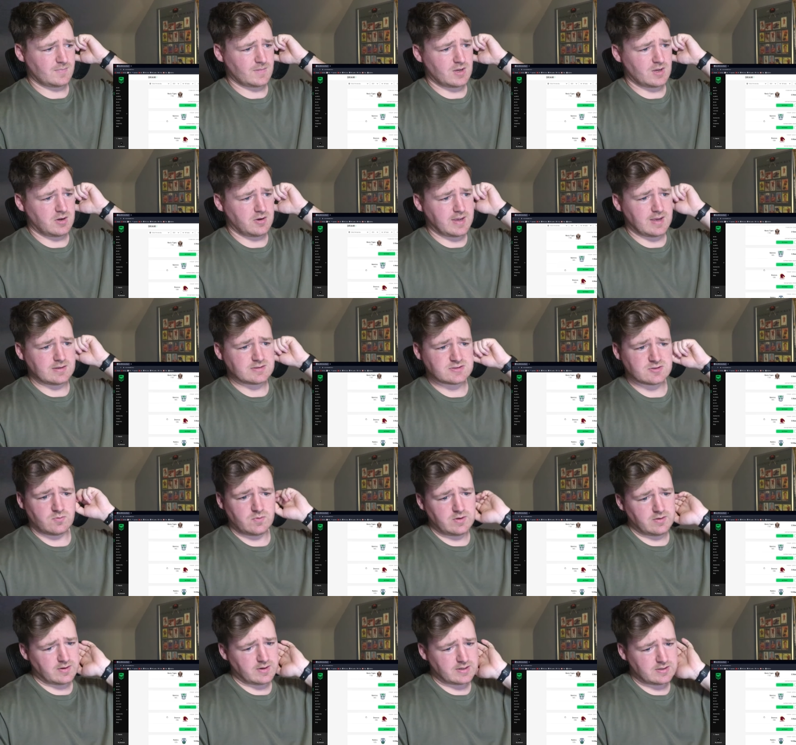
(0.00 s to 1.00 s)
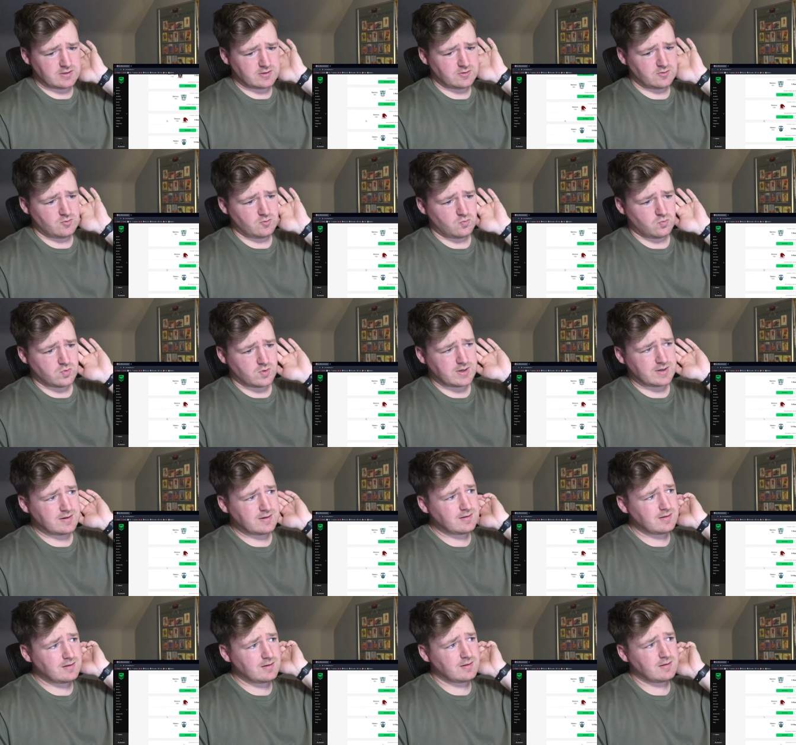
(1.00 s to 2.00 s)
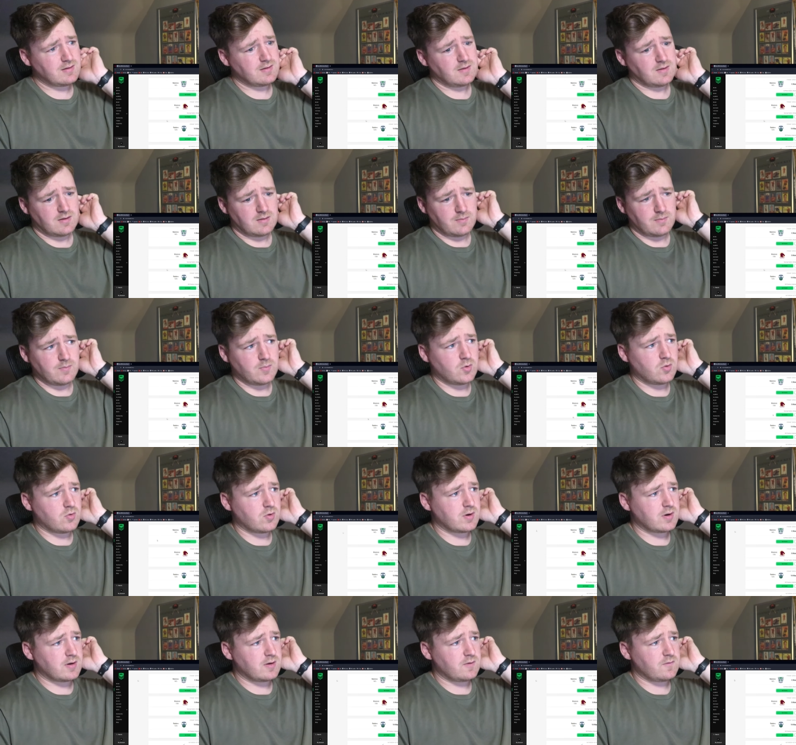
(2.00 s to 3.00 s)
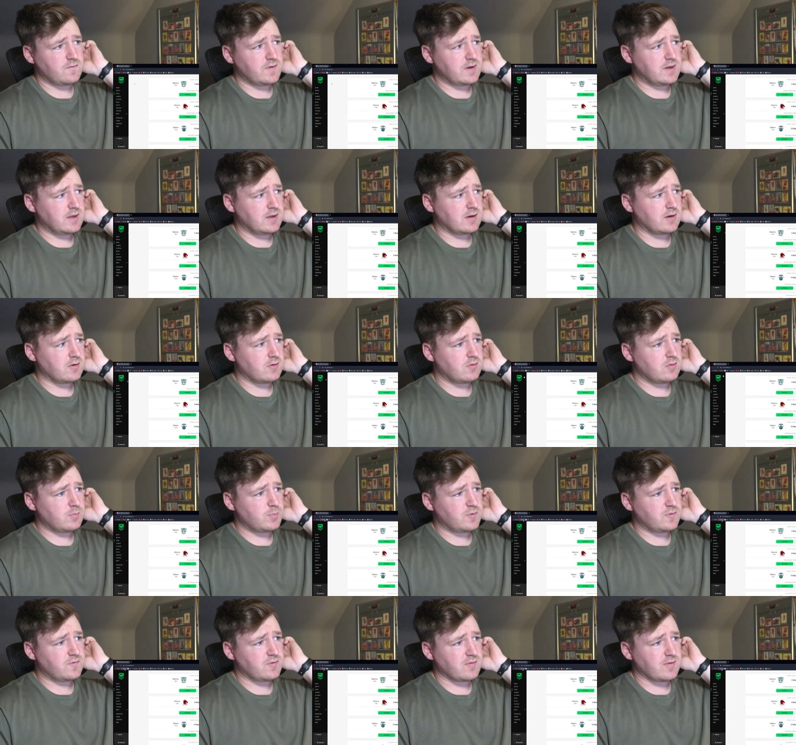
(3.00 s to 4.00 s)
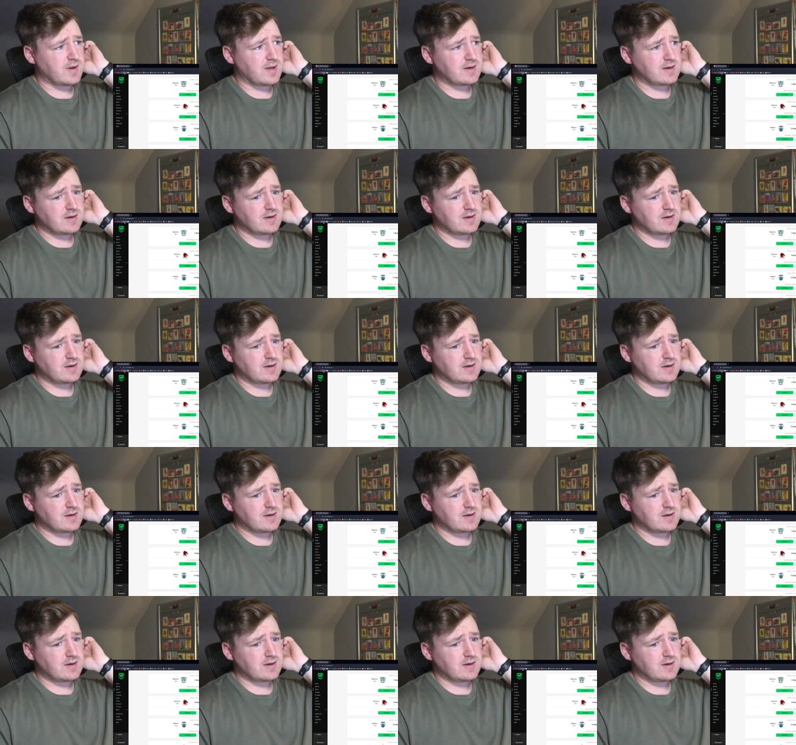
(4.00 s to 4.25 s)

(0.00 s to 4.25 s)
Okay, so we are going to do one more video before we end it